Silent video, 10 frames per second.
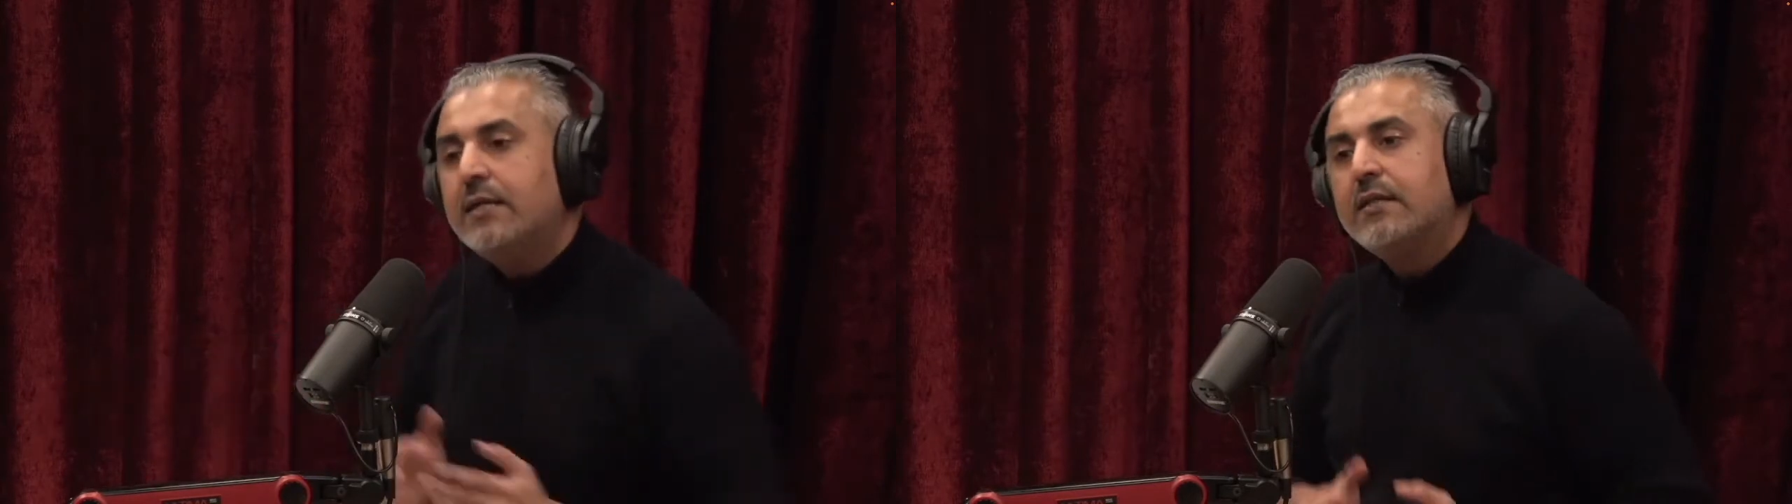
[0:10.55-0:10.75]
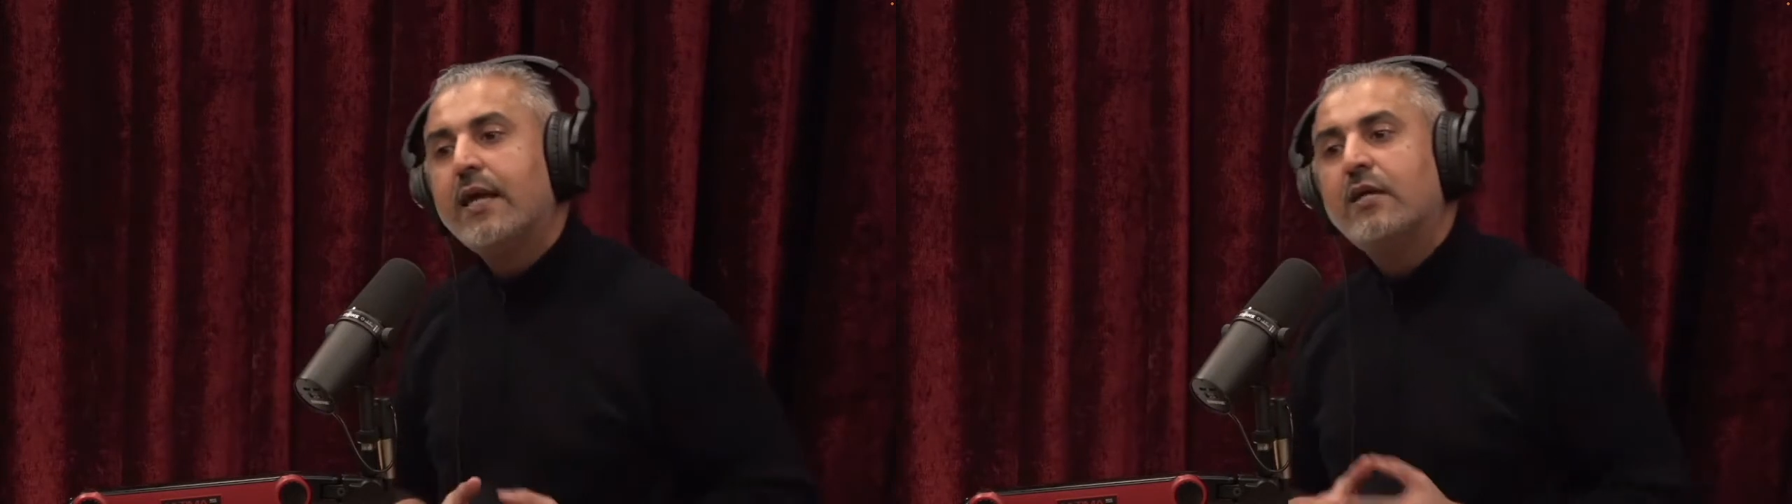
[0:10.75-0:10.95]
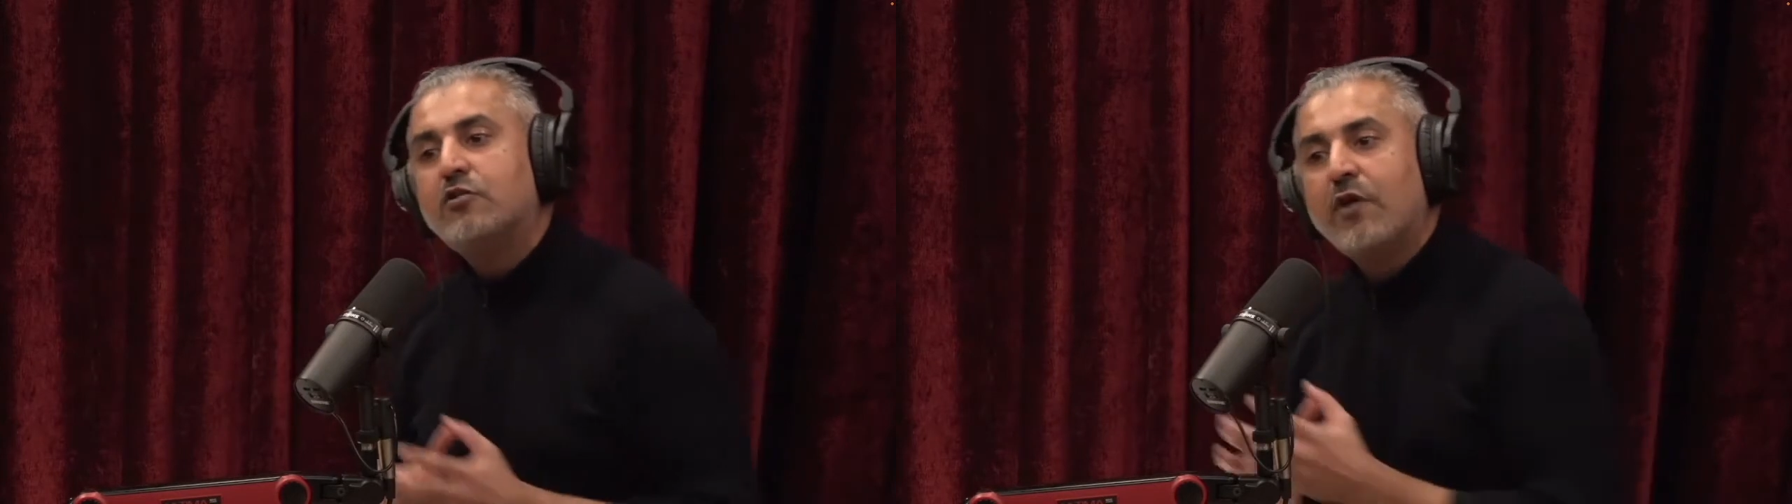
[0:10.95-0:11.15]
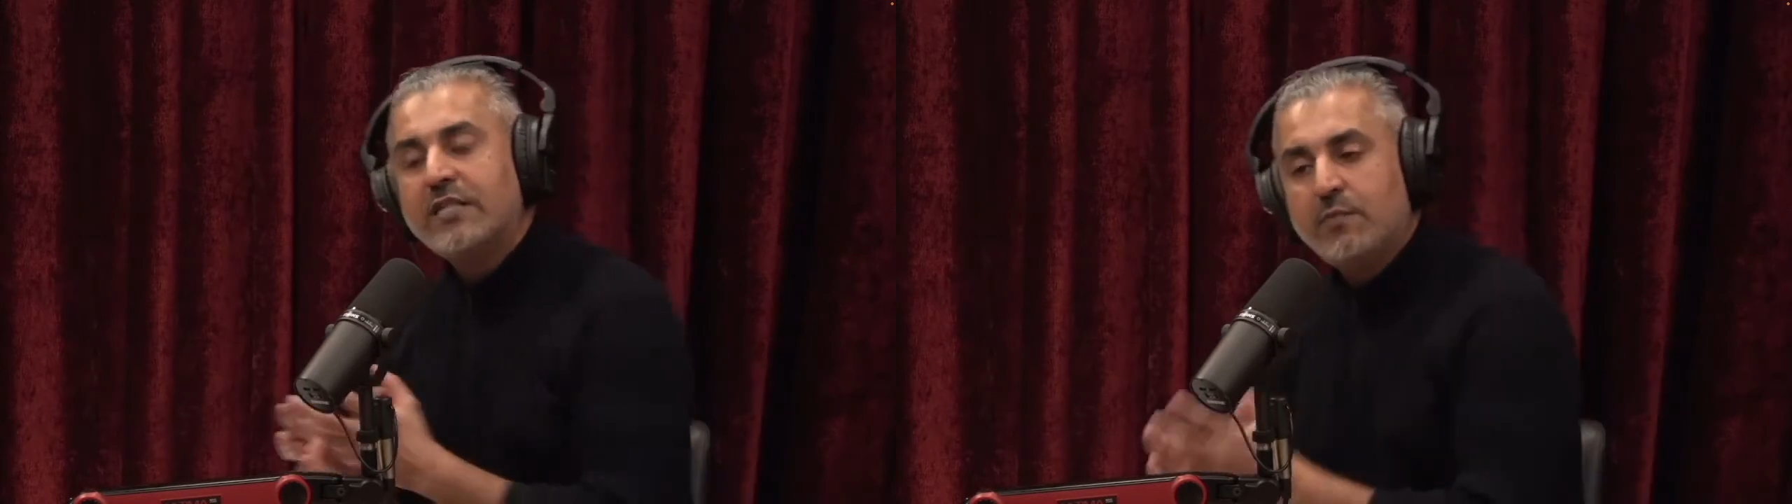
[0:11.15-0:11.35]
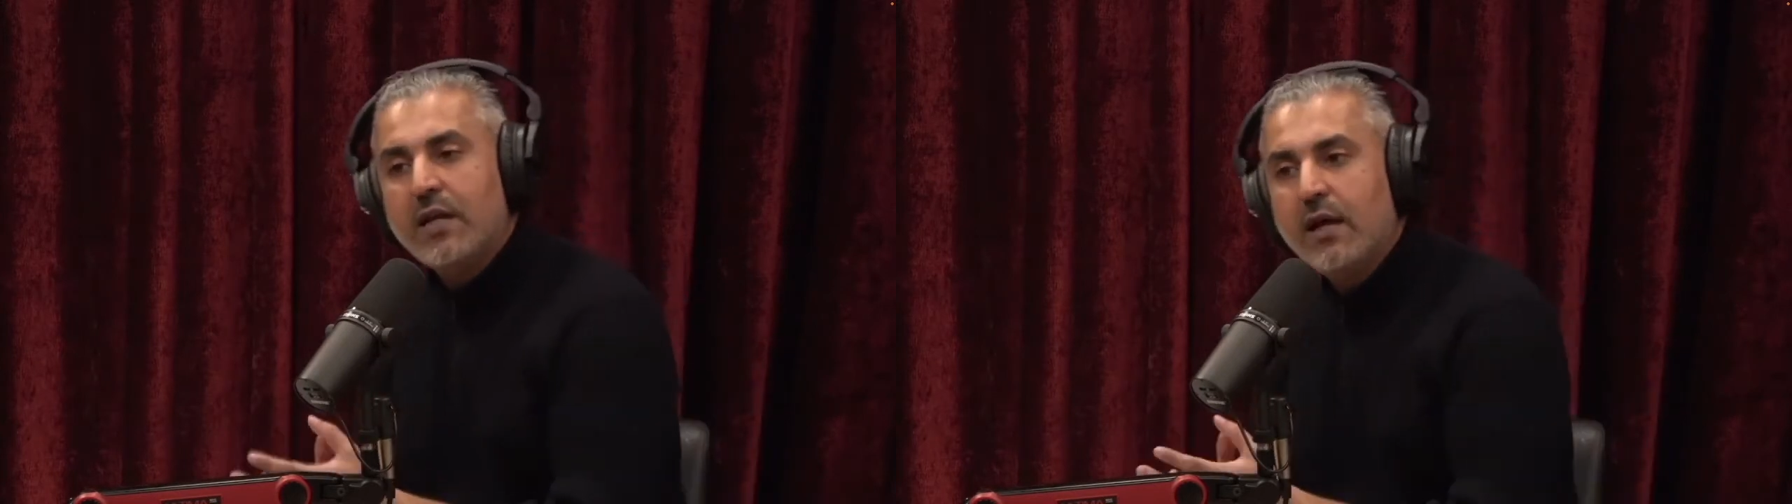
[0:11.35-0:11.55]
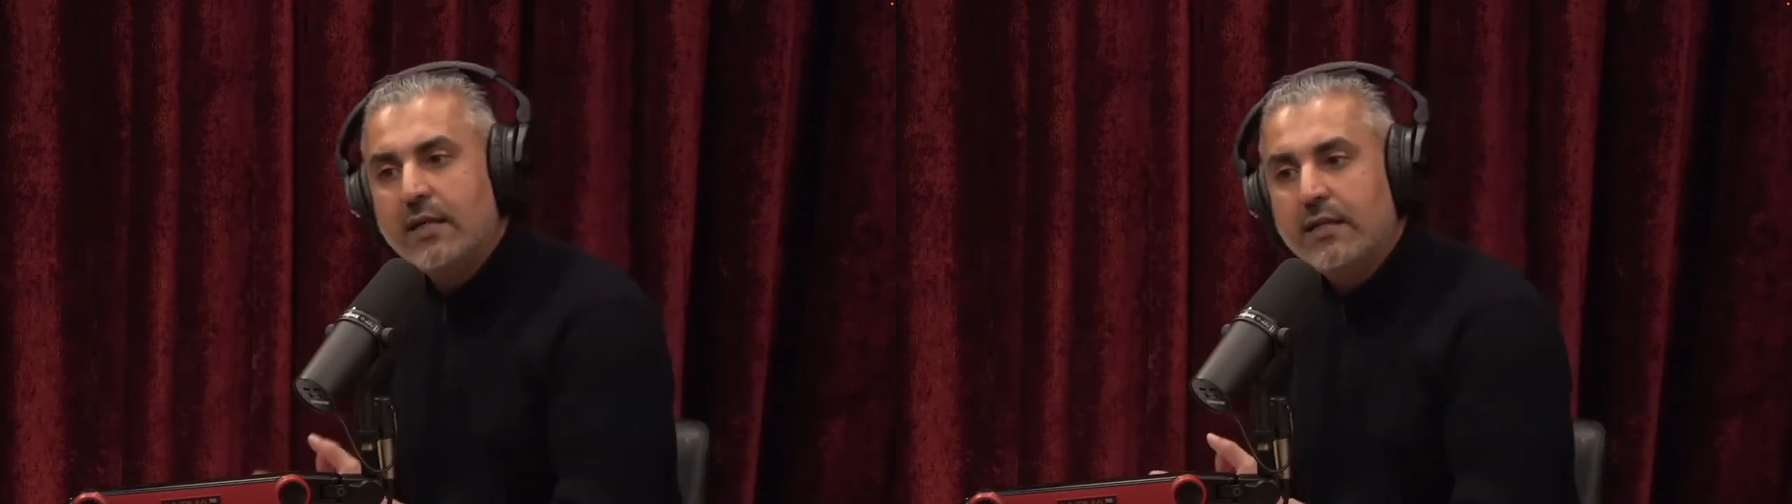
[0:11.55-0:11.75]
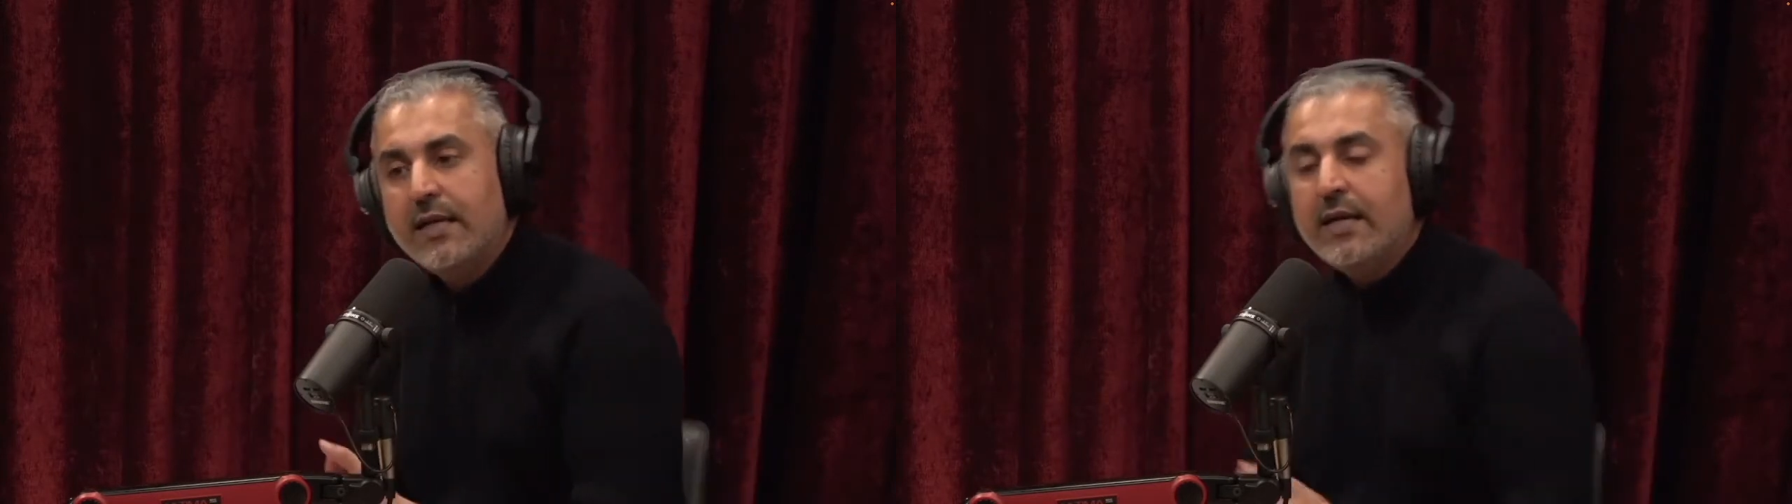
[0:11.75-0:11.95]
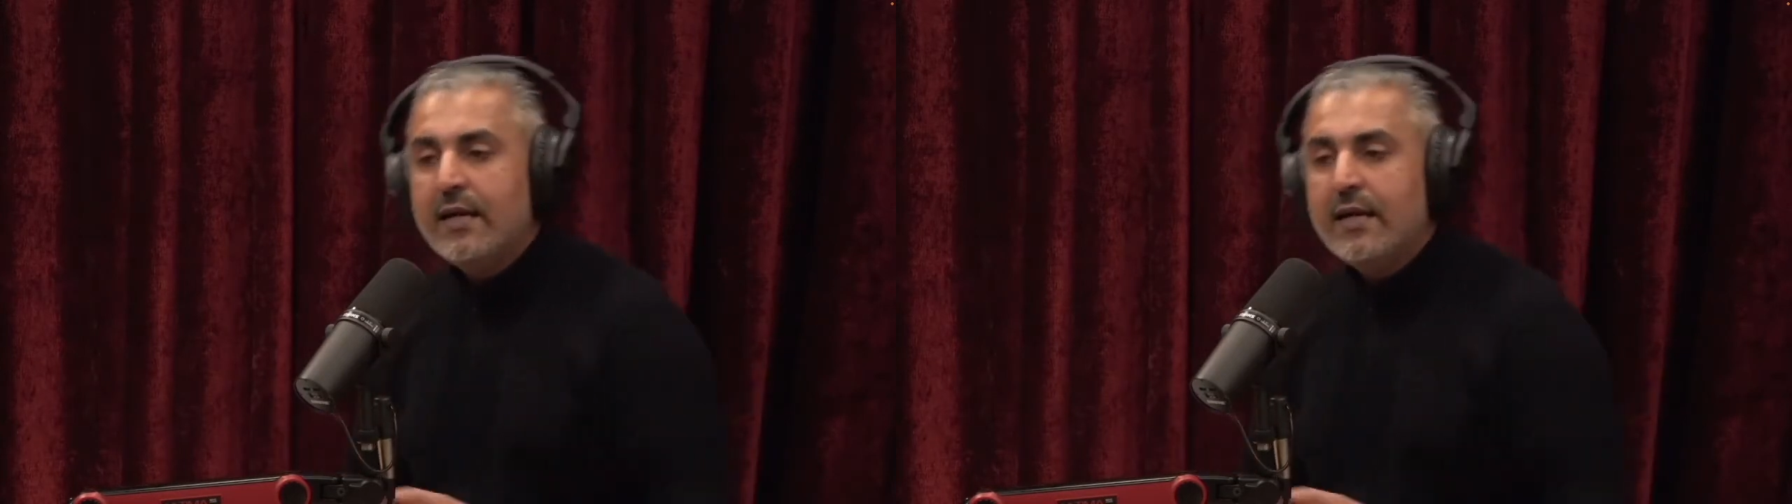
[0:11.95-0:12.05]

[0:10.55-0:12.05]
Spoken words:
so they could trace bin Laden.